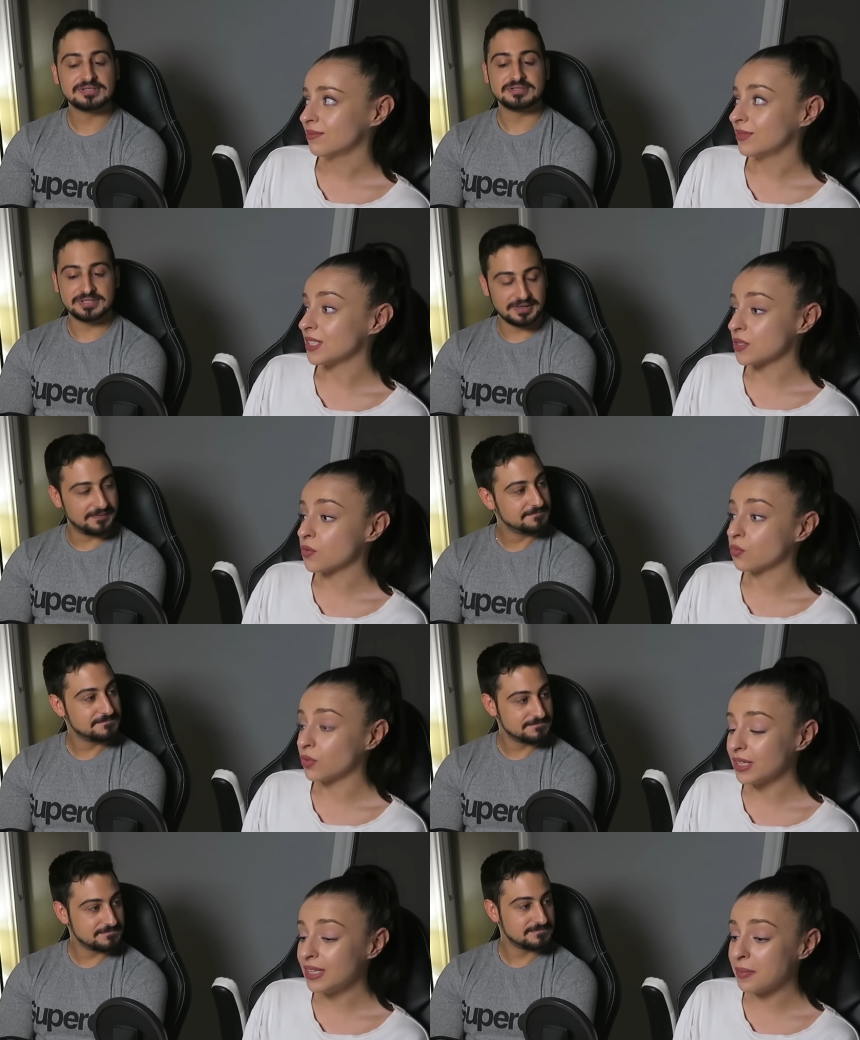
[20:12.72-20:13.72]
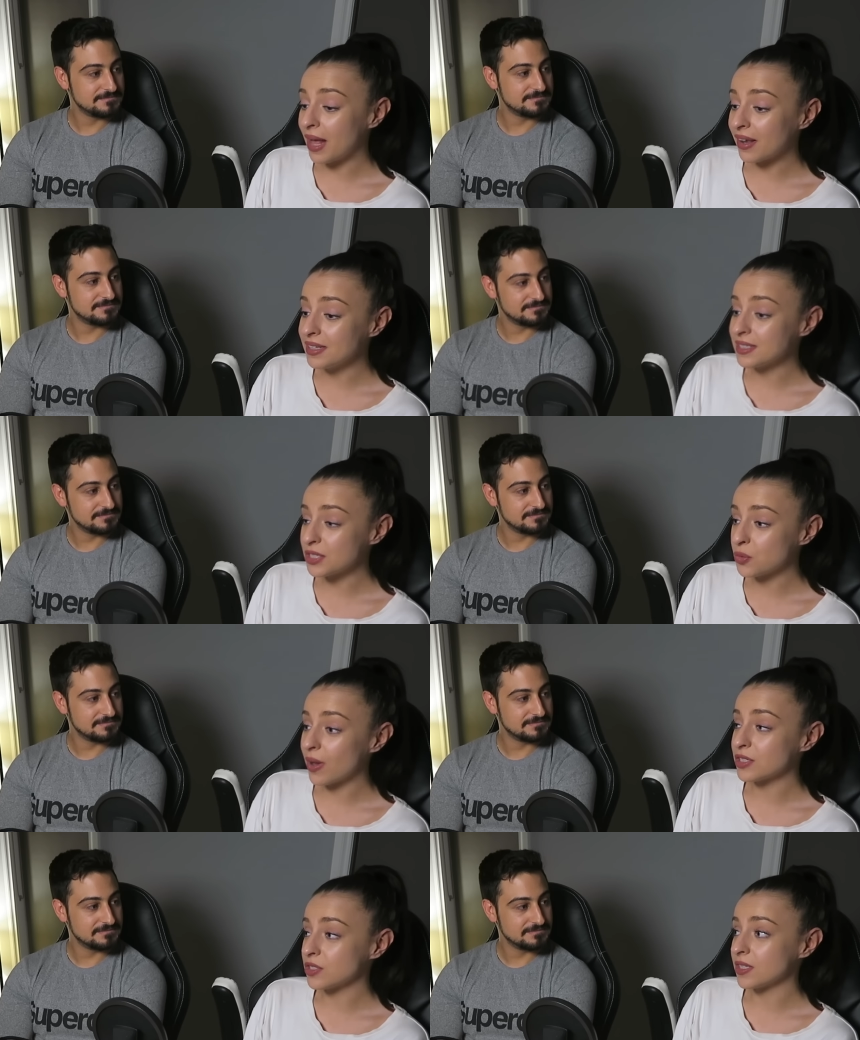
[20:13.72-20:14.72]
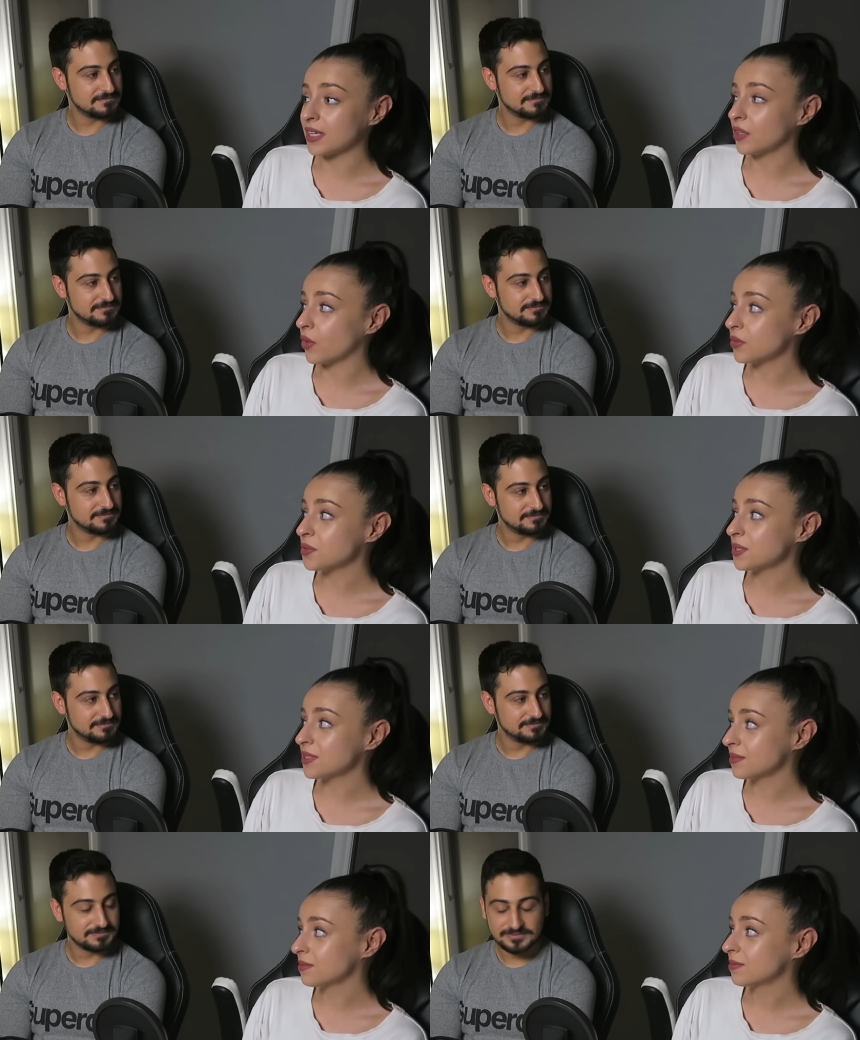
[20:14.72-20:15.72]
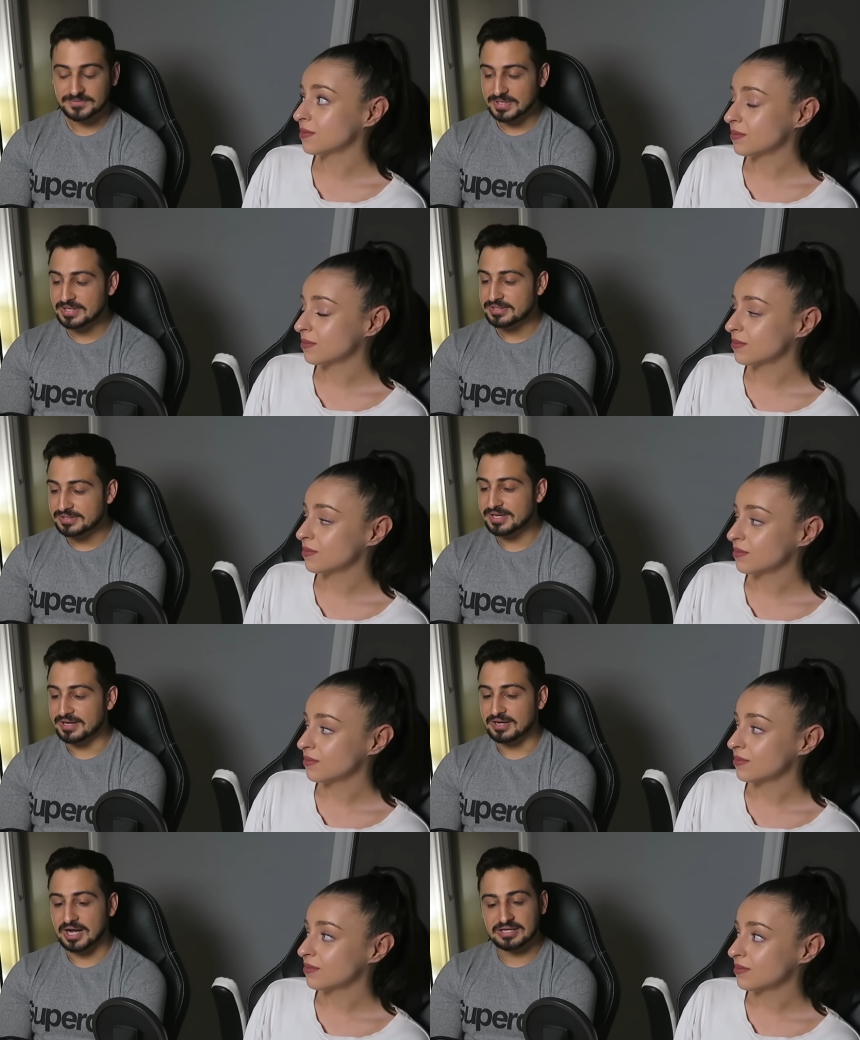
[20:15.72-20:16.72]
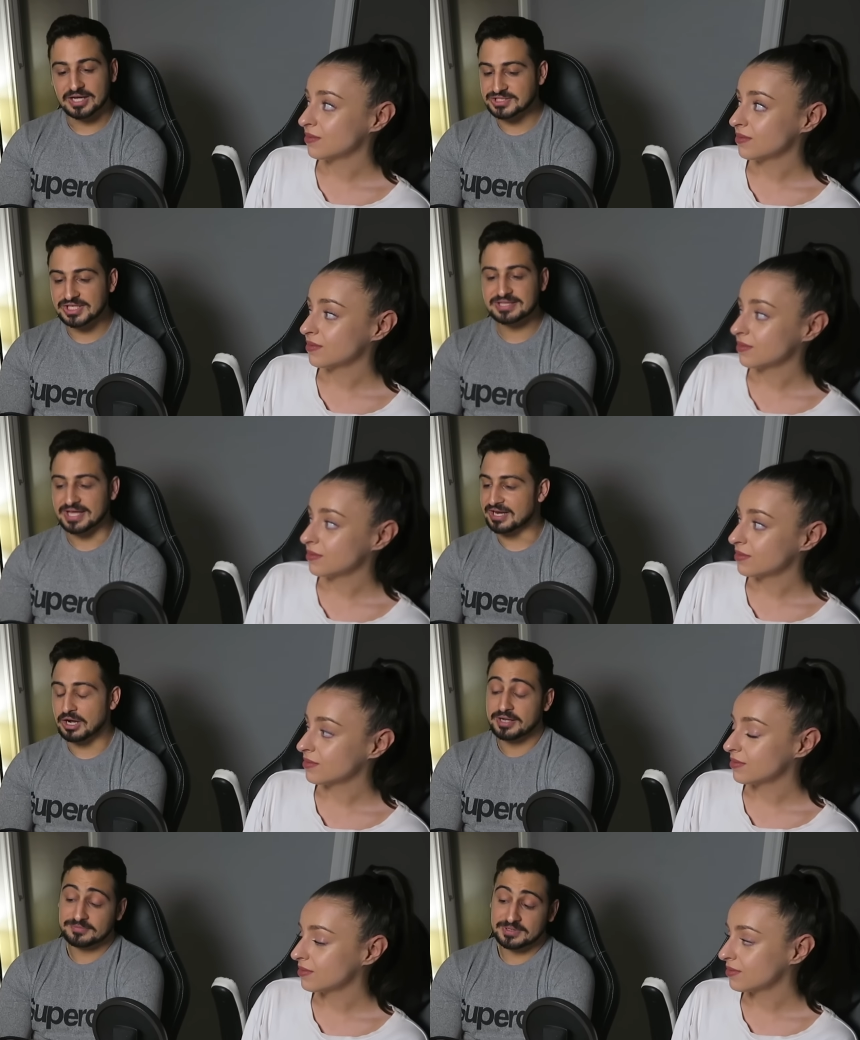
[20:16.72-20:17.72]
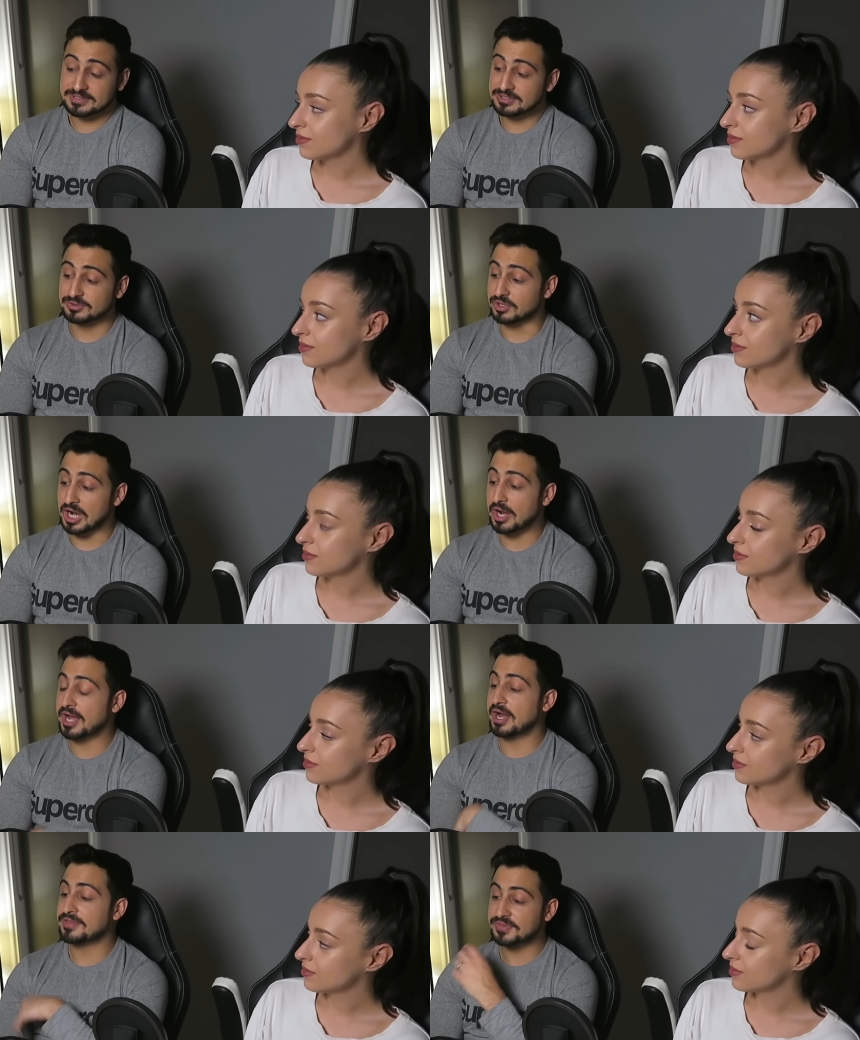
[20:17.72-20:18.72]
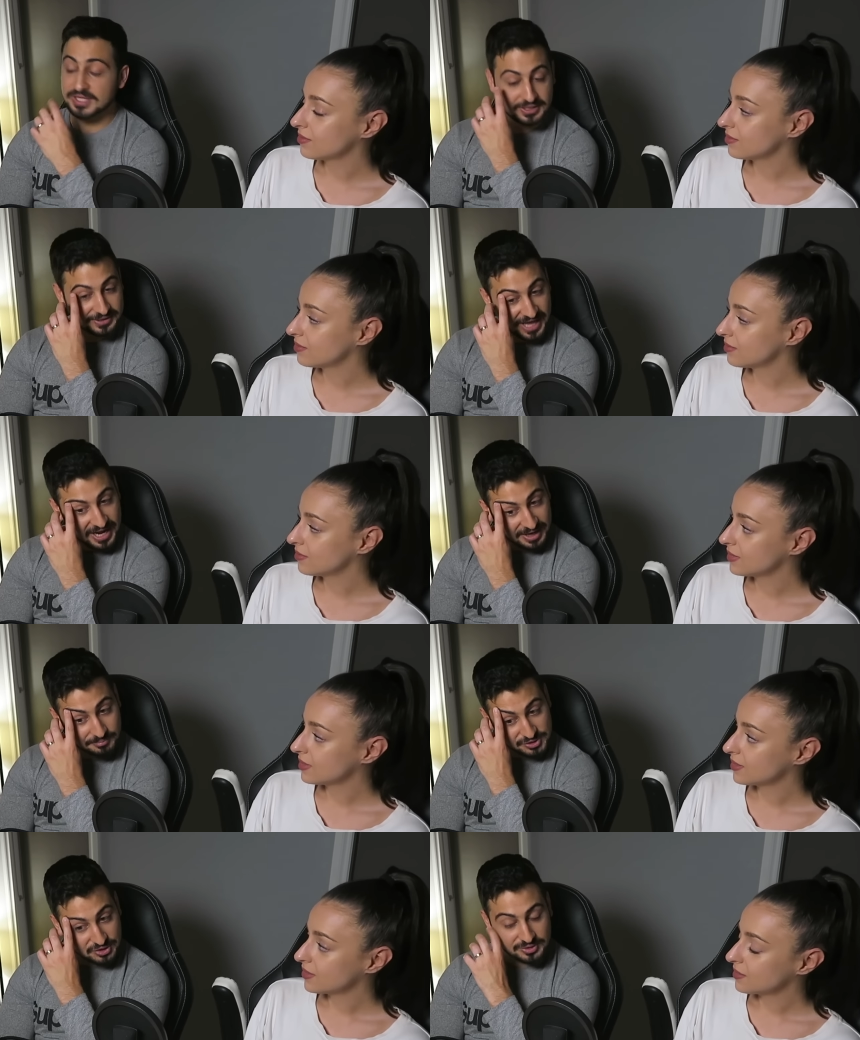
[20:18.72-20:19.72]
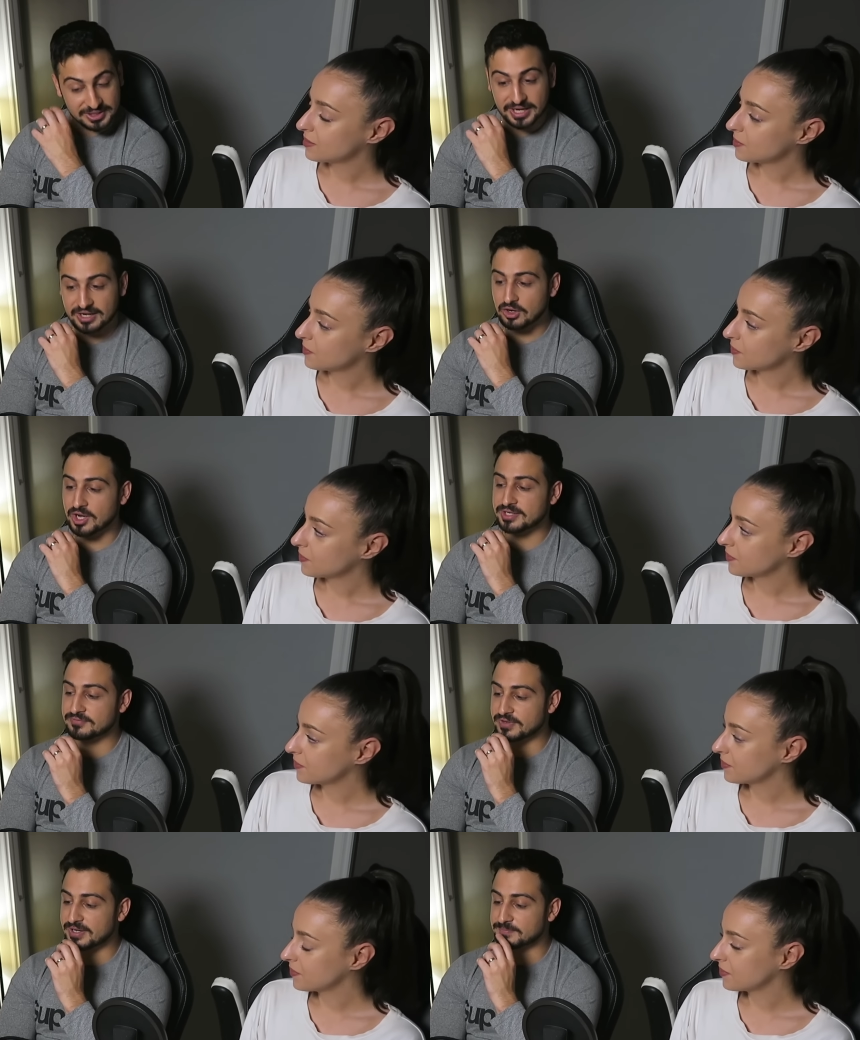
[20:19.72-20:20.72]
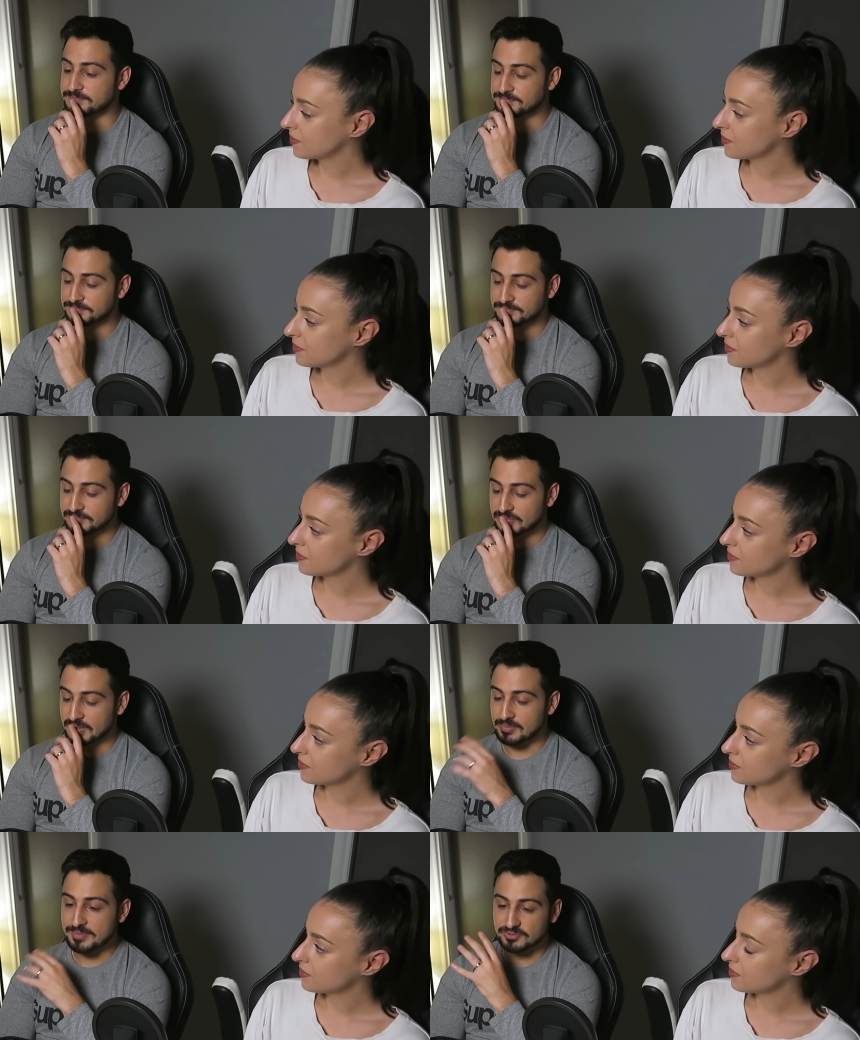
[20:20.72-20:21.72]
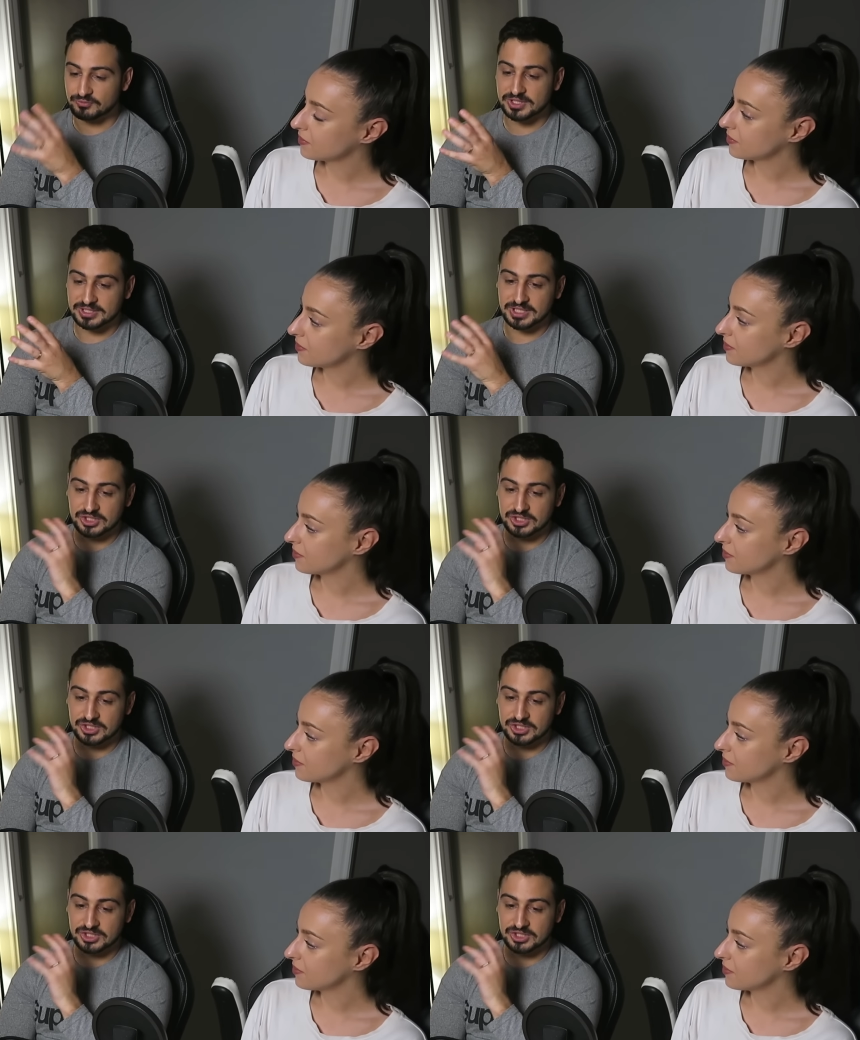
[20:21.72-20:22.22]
Speaker 1: Does yeah. it really matter in situations like those?
Speaker 2: Yeah, I, I see that. I Look, I, I think that episode there kind of um made me really